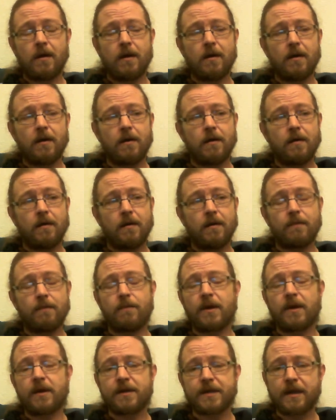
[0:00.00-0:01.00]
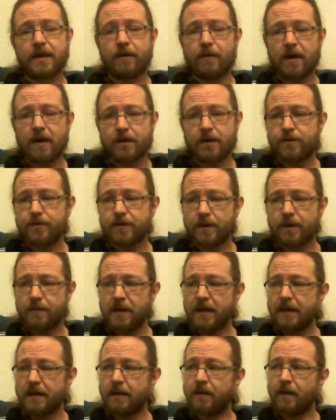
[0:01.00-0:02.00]
and when I say grassroots, I
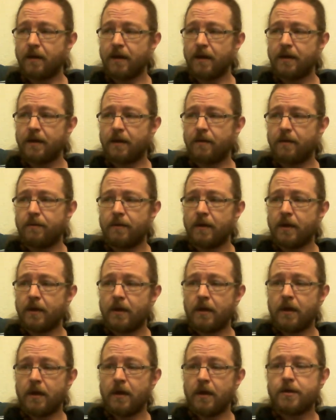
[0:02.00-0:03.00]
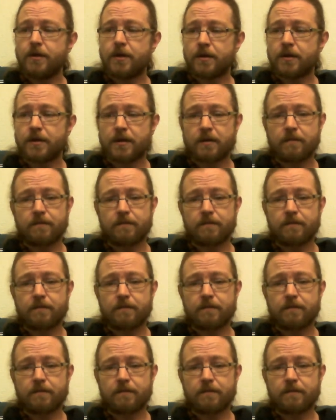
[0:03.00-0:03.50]
mean like, just